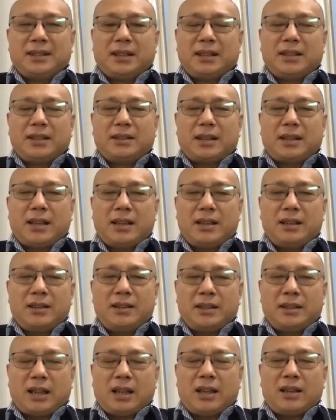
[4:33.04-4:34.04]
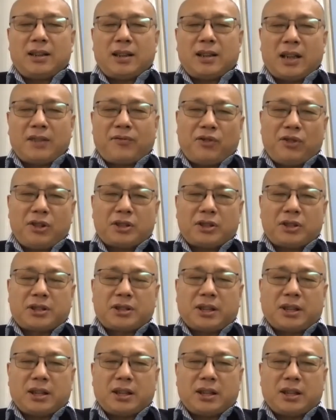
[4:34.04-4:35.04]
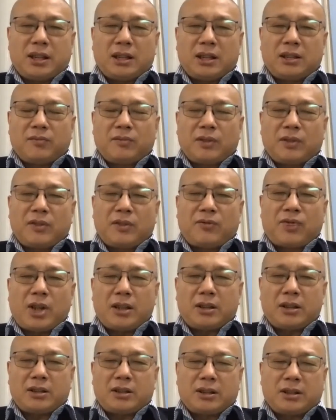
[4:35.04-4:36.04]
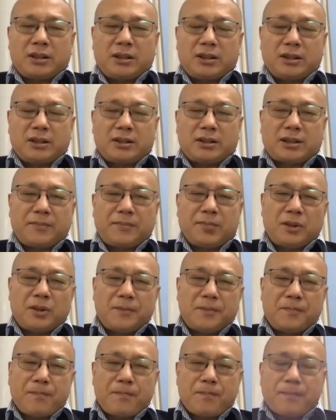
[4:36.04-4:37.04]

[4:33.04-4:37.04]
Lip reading: And then at first we find some